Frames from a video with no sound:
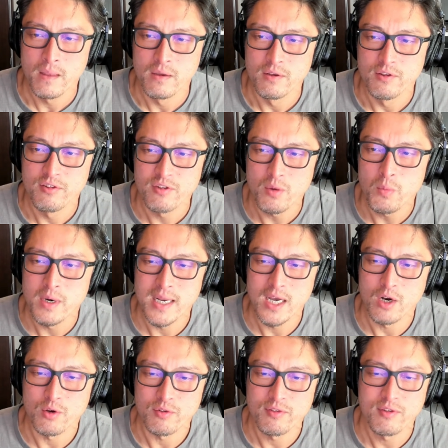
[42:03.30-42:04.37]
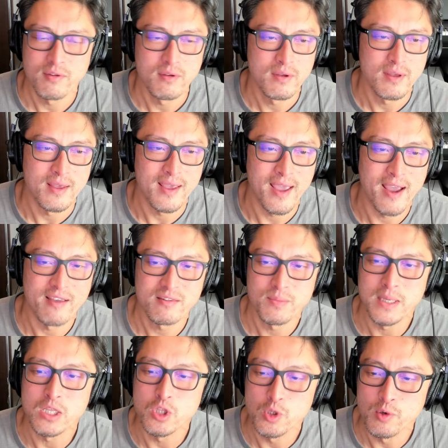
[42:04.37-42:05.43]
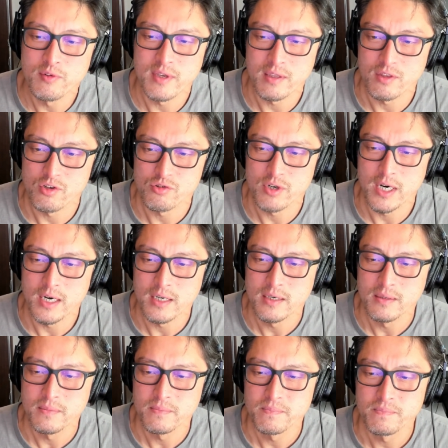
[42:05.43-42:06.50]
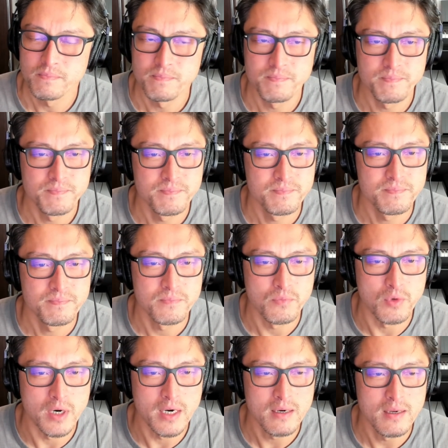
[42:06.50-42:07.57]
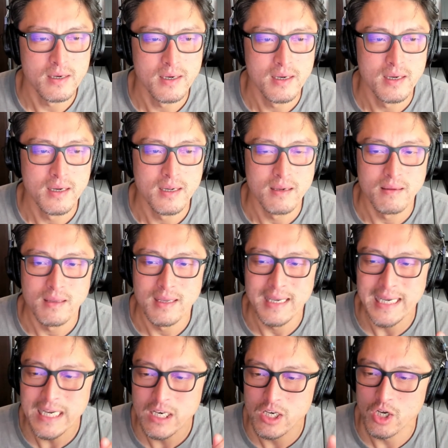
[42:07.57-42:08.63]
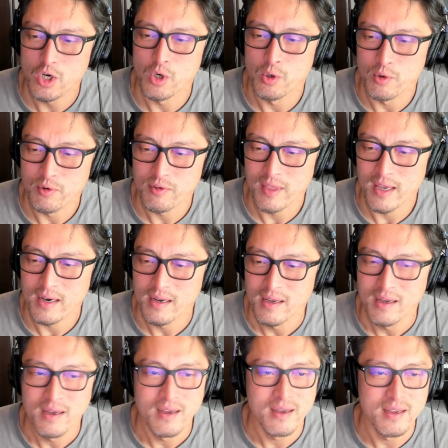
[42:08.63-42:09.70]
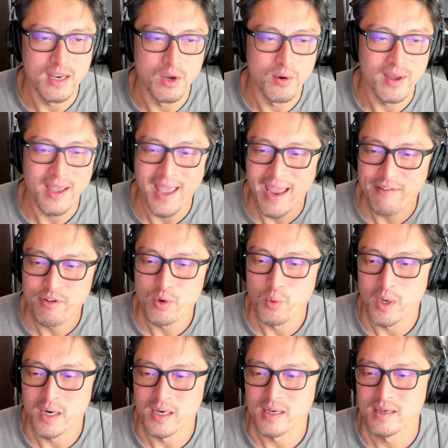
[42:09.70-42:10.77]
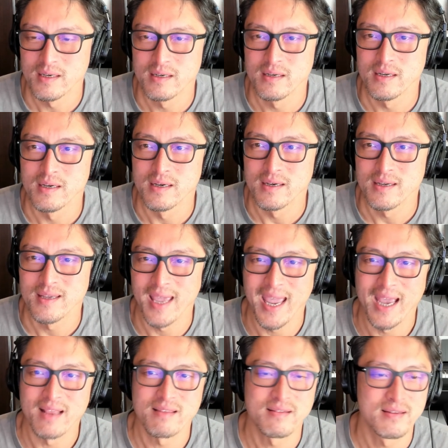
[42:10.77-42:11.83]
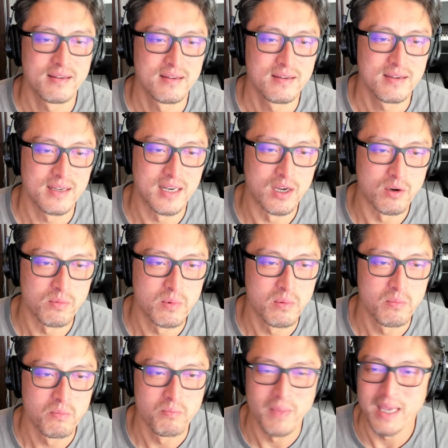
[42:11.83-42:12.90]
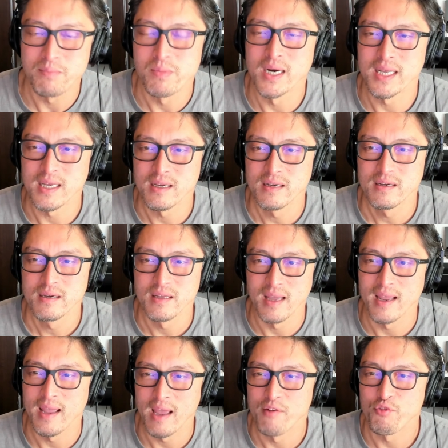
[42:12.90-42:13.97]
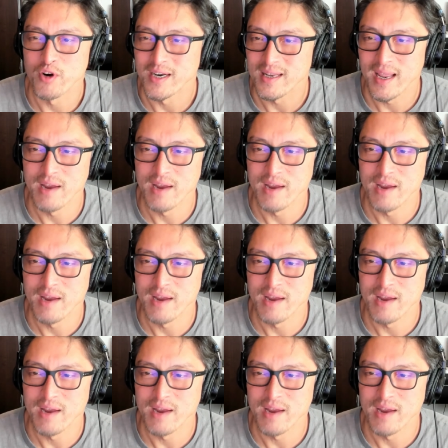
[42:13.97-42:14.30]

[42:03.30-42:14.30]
someone else has to be losing the trade, right? He knows that everyone can't make money. Everyone